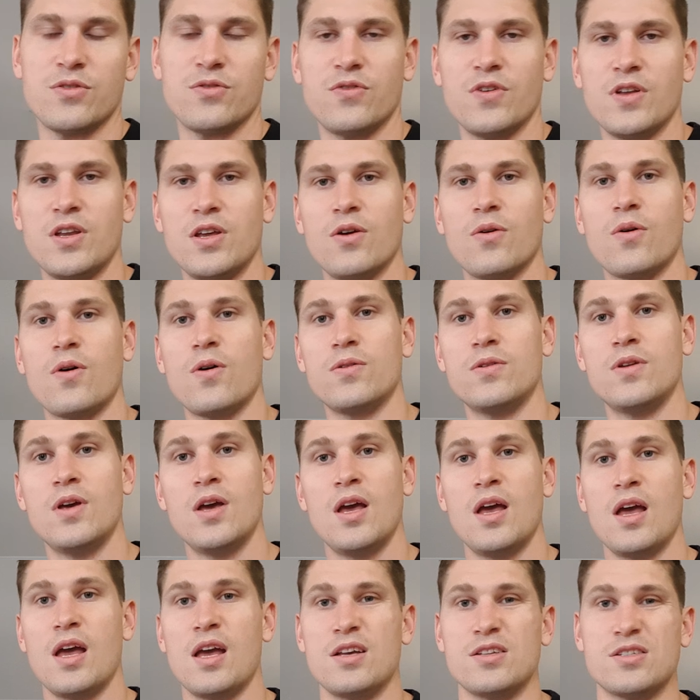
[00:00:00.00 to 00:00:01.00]
video on,
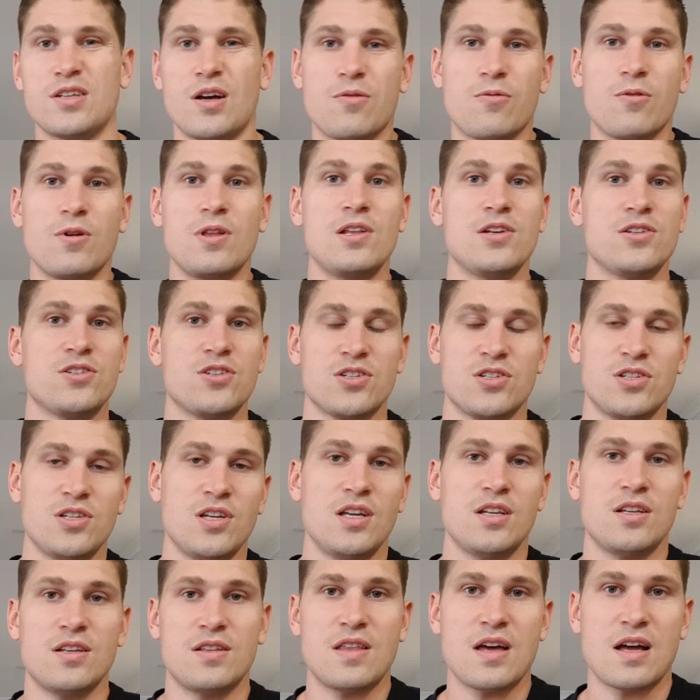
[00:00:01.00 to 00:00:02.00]
is I really just
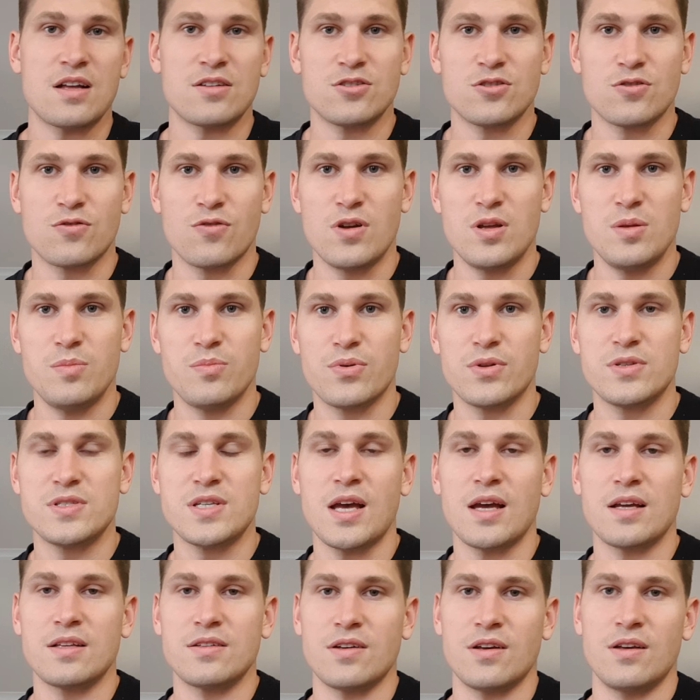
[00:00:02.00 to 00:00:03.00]
needed that screen
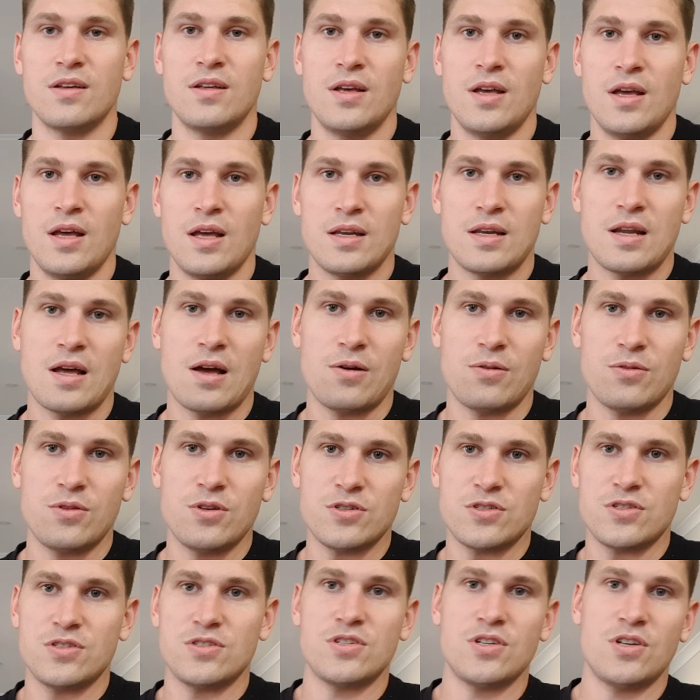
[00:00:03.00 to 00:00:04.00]
protector. Now
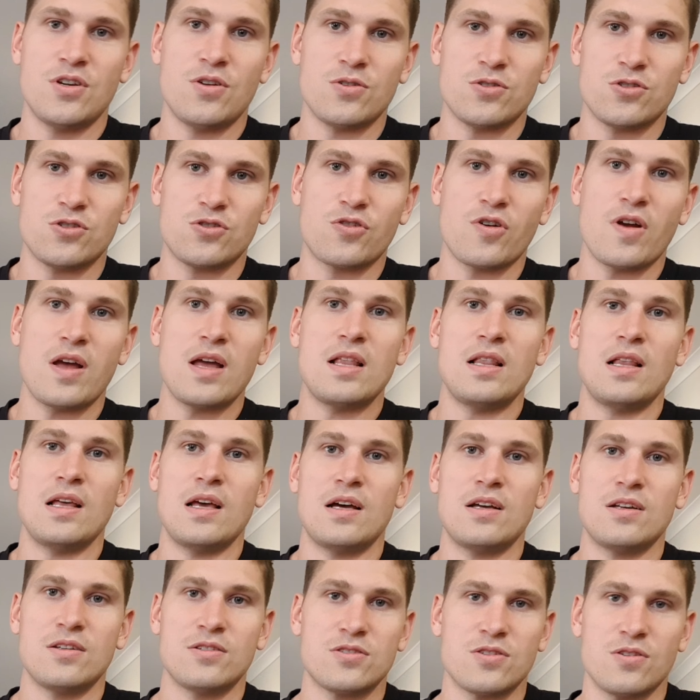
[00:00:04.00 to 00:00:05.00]
this is in
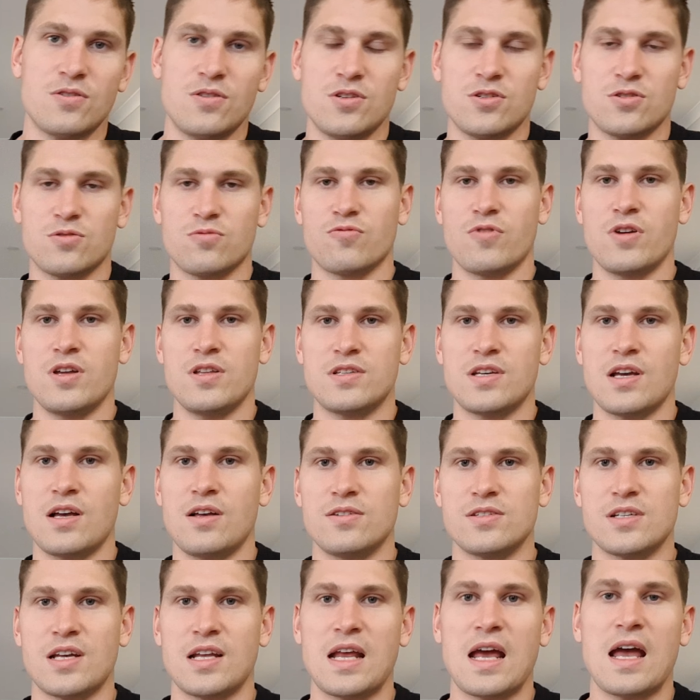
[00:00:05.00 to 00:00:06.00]
Australia, so this
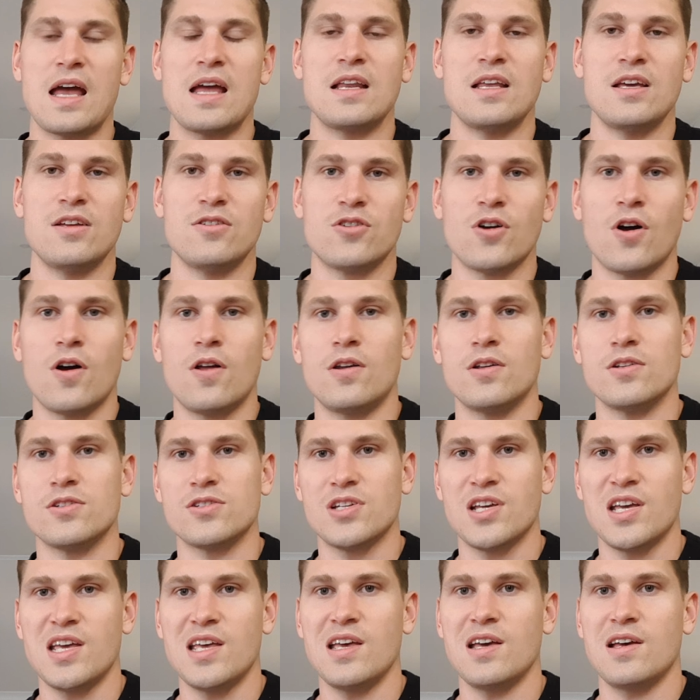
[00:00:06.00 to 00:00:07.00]
retails at
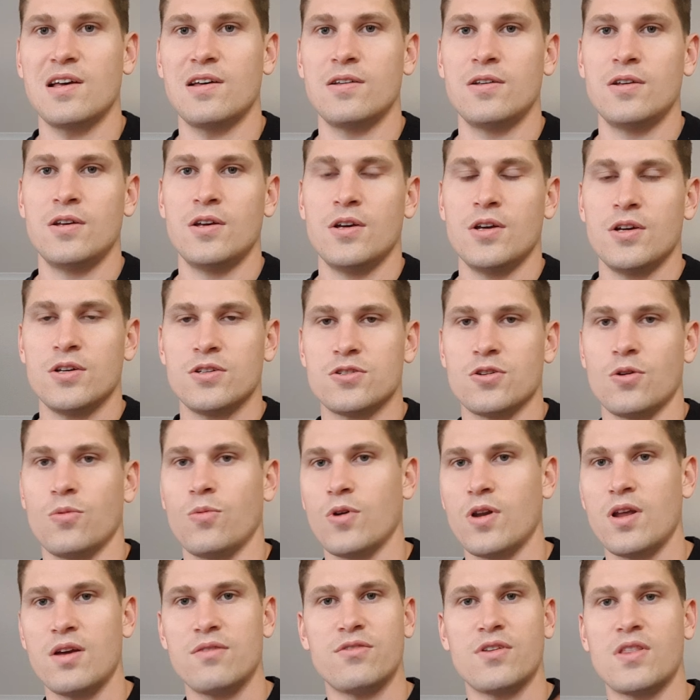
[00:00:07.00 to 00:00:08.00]
$80 here, so
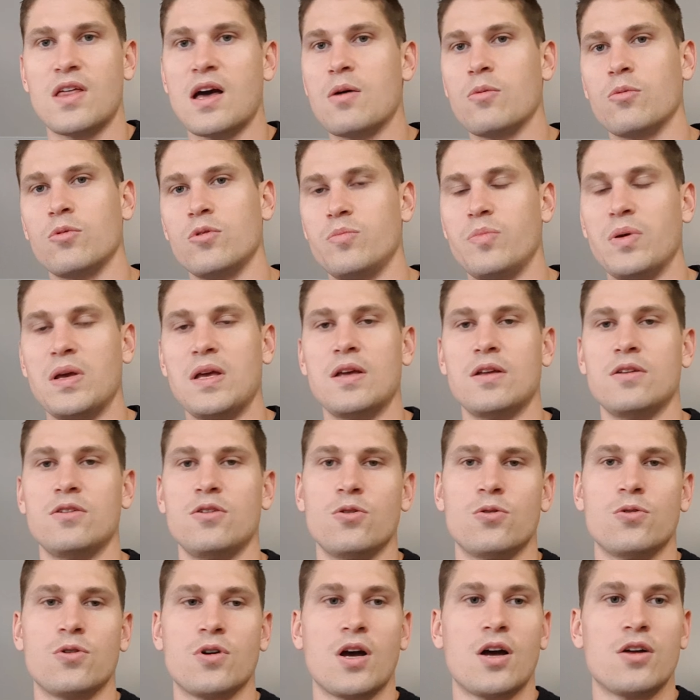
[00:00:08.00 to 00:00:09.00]
whatever that would be in
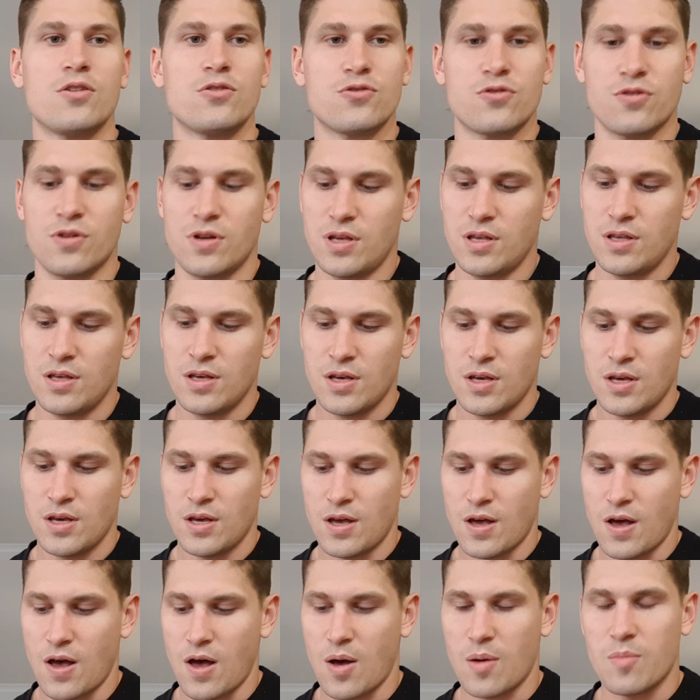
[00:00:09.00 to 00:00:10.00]
your country.
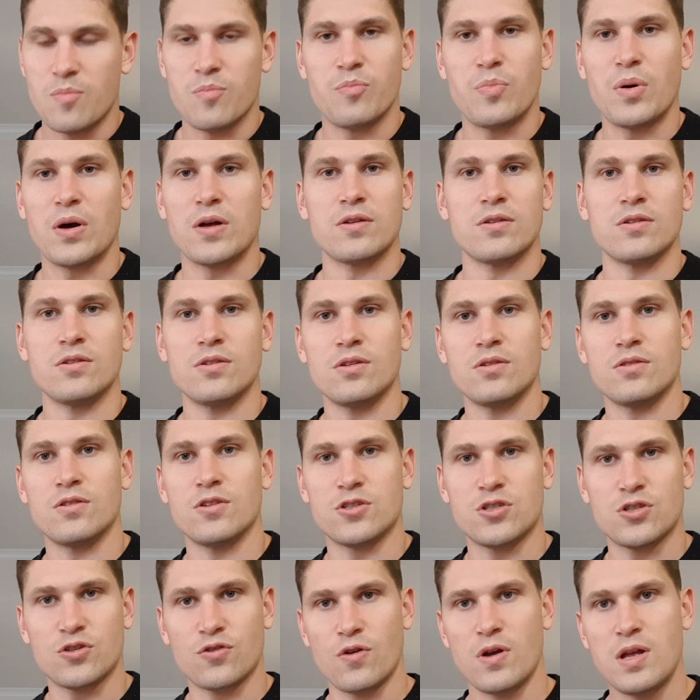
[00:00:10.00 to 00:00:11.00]
But the
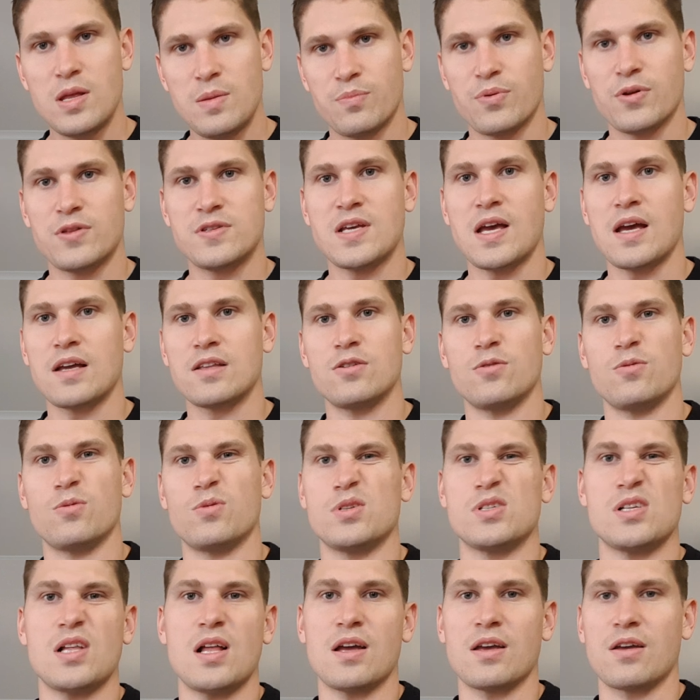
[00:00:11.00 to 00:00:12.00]
screen protector
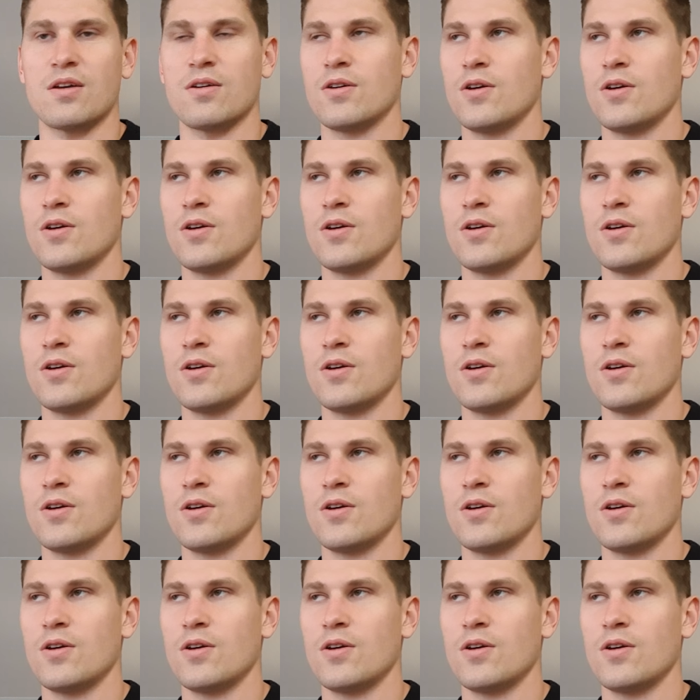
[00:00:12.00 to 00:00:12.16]
was like